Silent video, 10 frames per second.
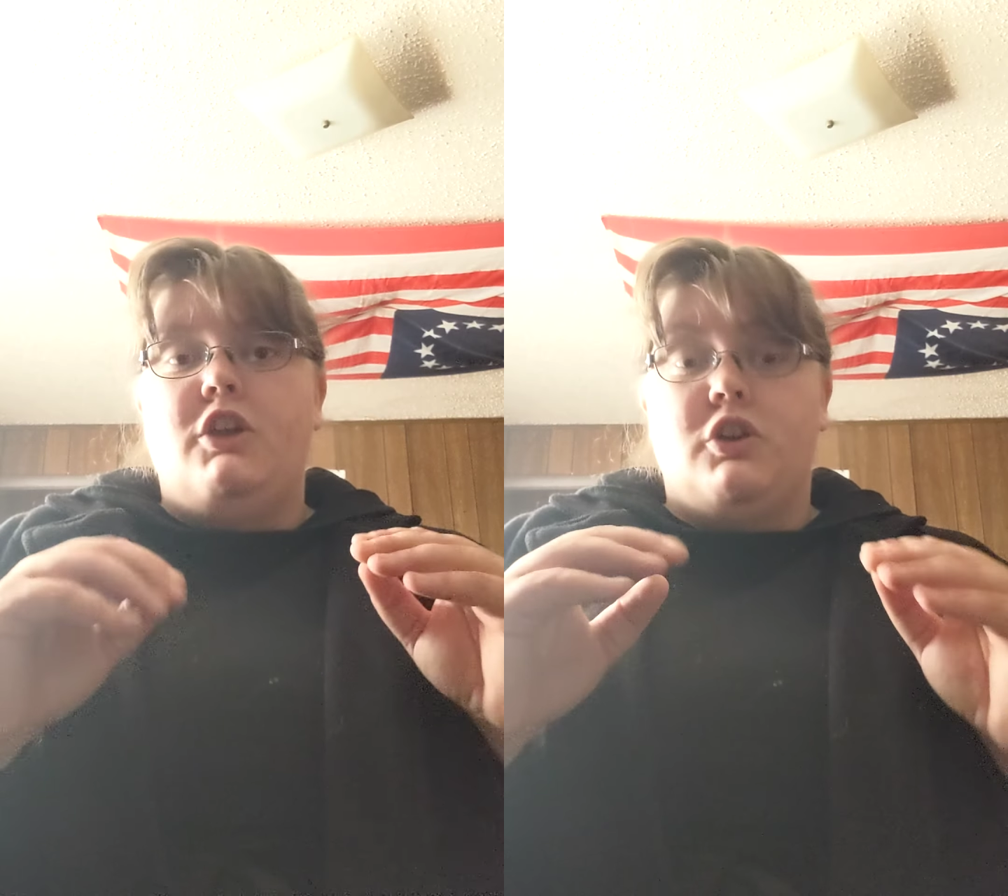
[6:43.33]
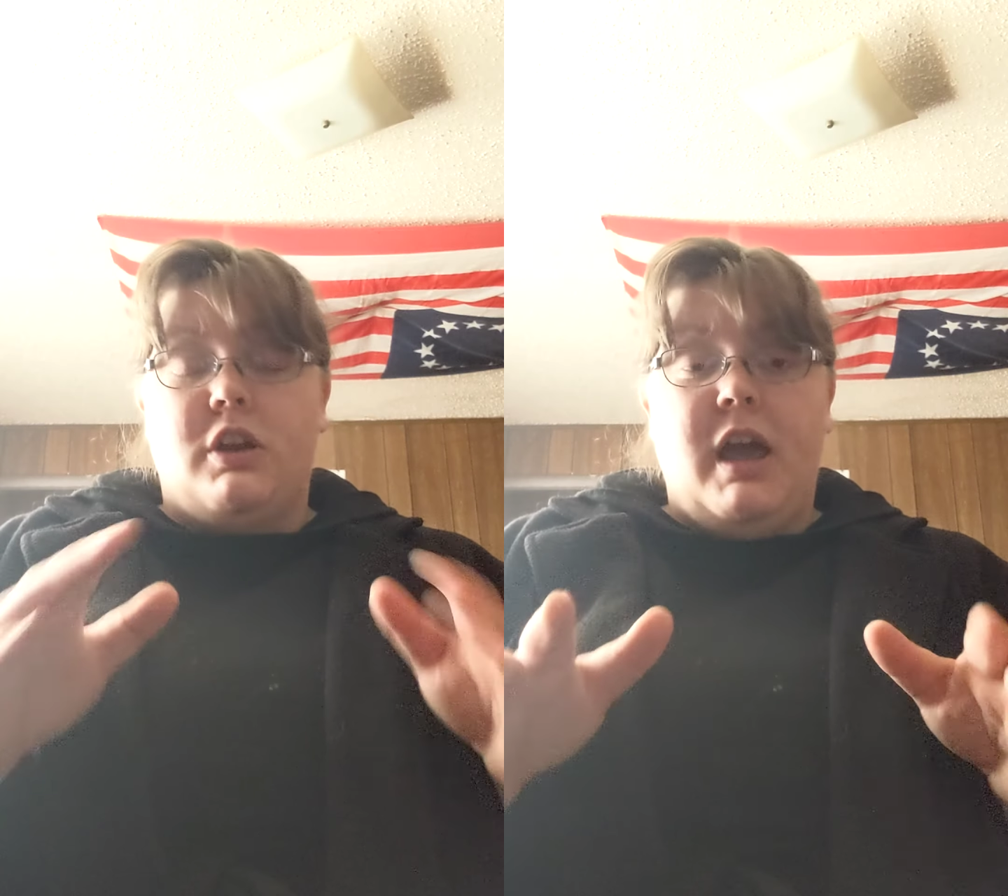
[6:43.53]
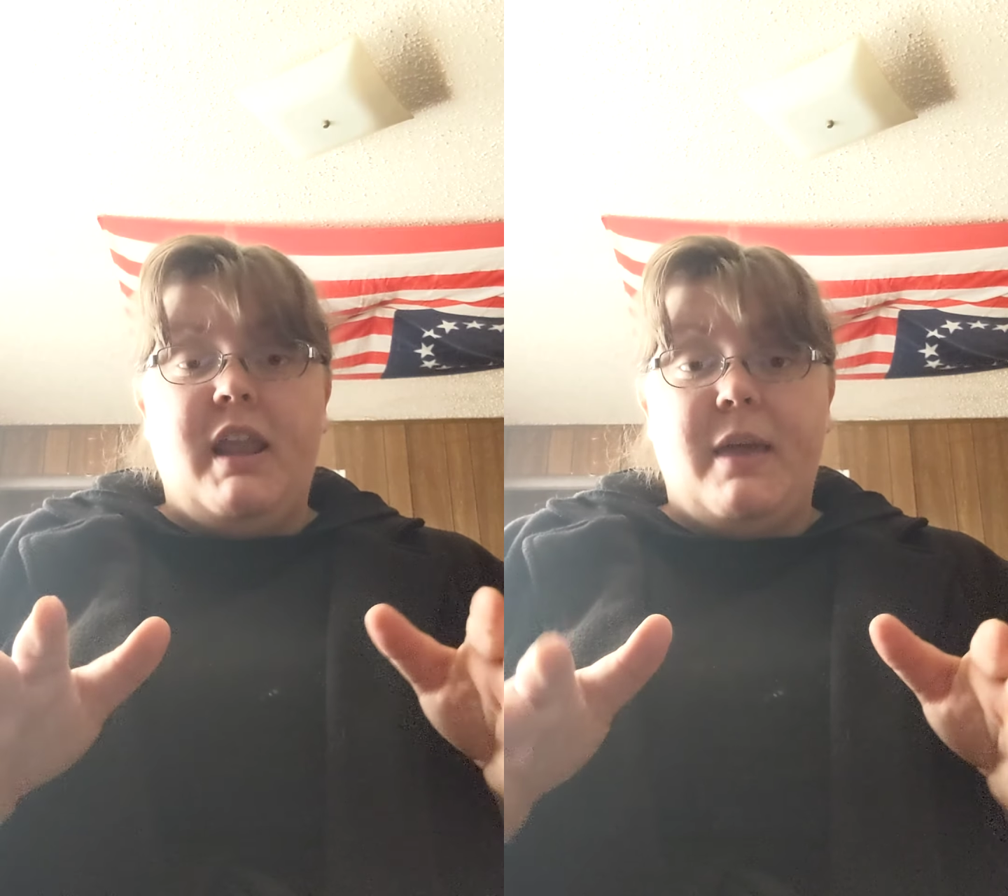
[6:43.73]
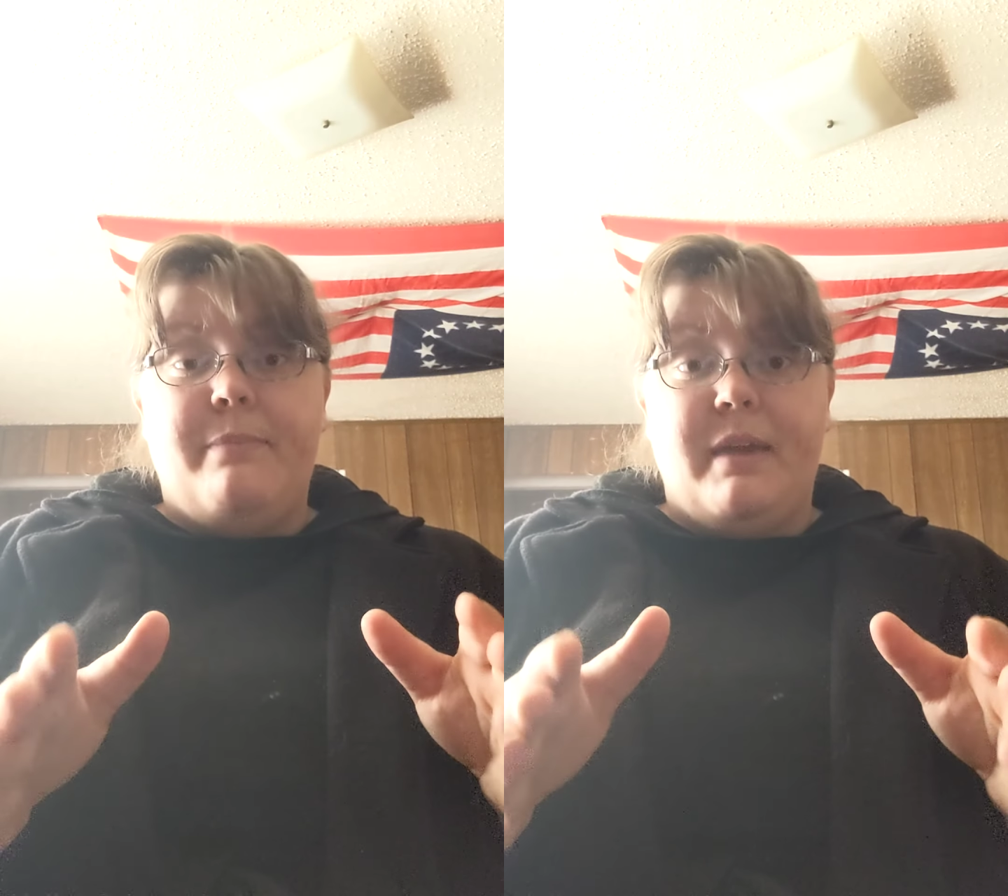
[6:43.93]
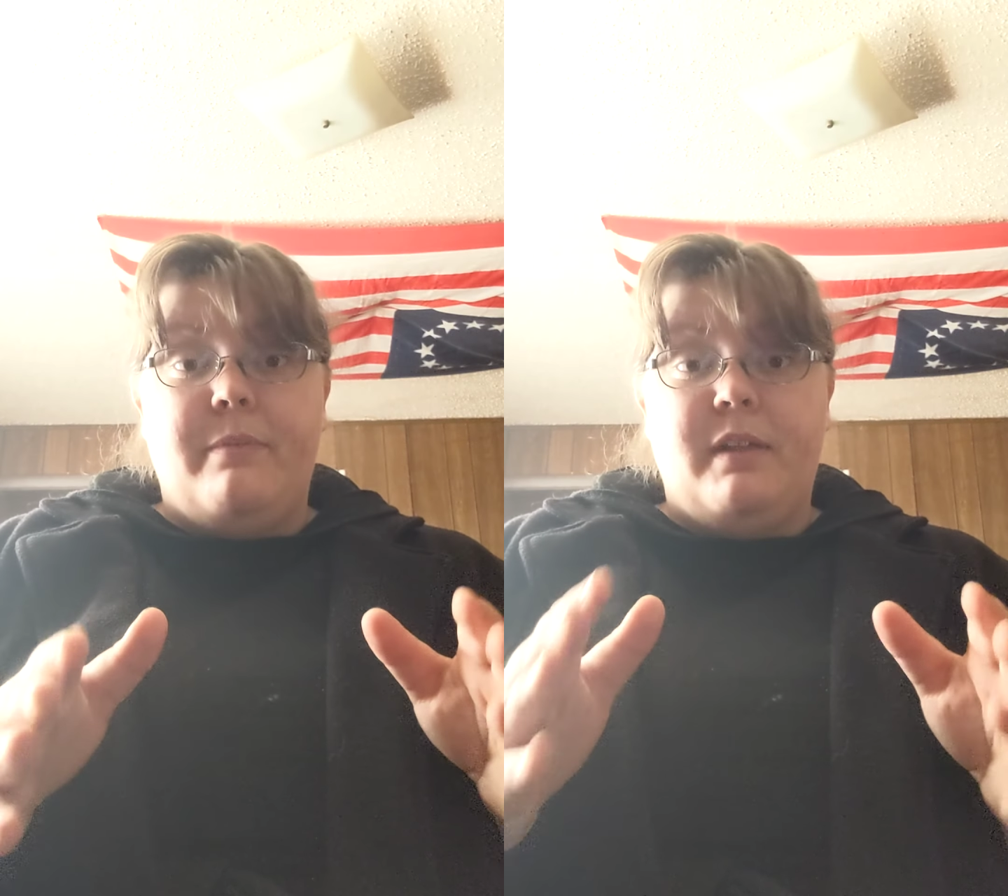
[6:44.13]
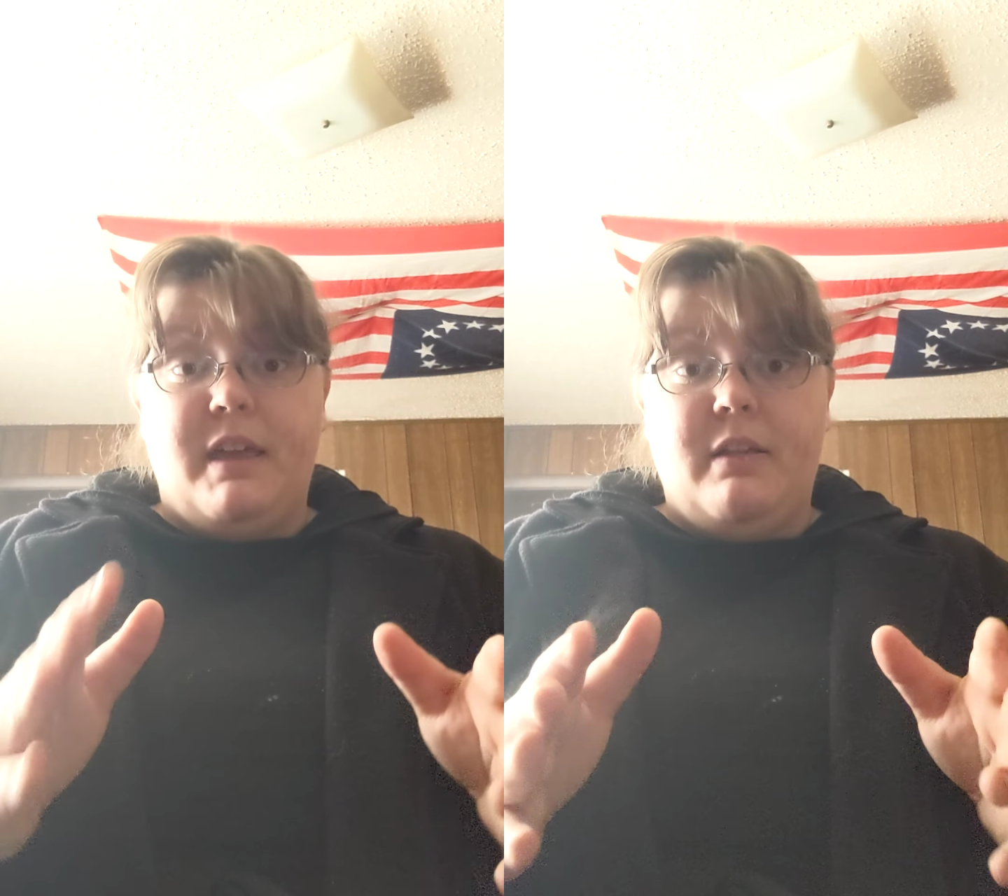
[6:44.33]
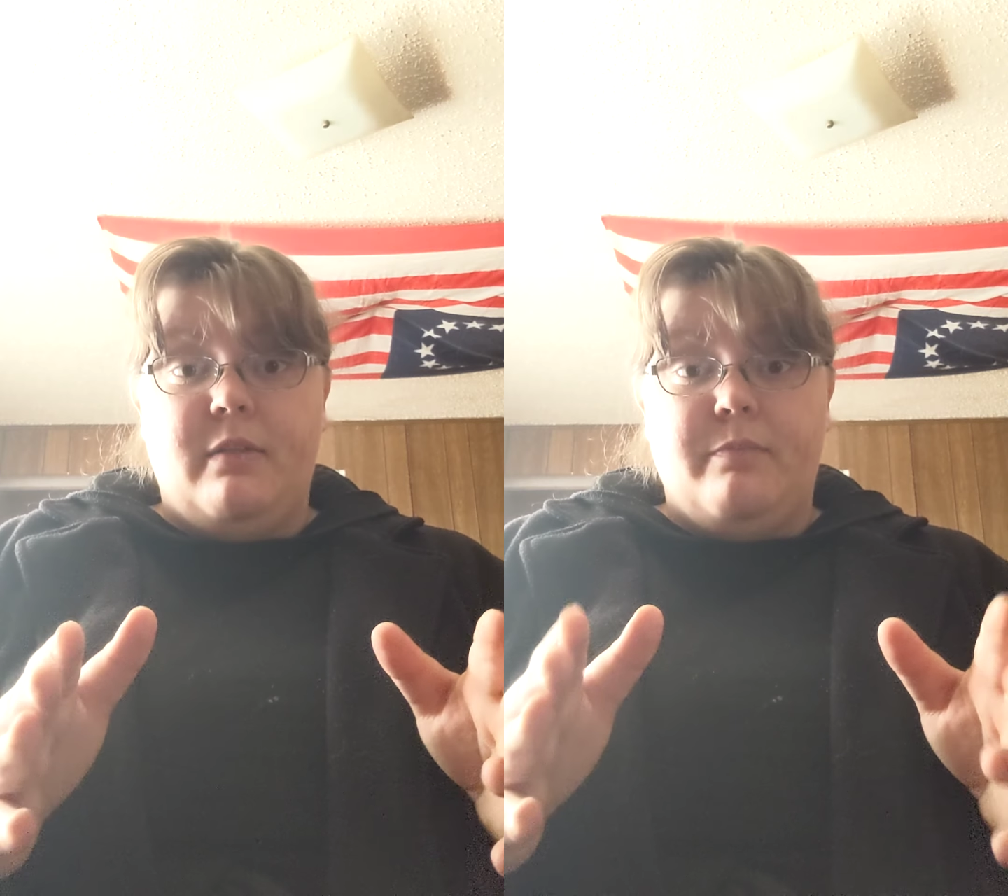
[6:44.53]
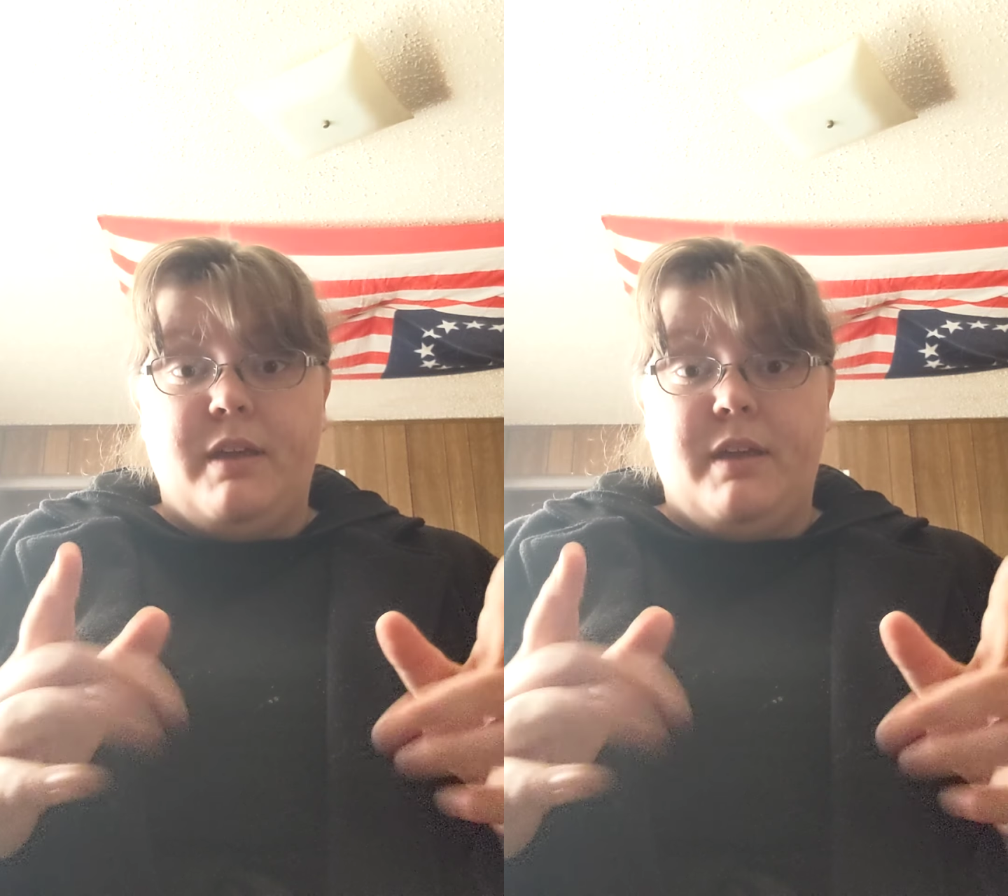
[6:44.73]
You're going to get people killed,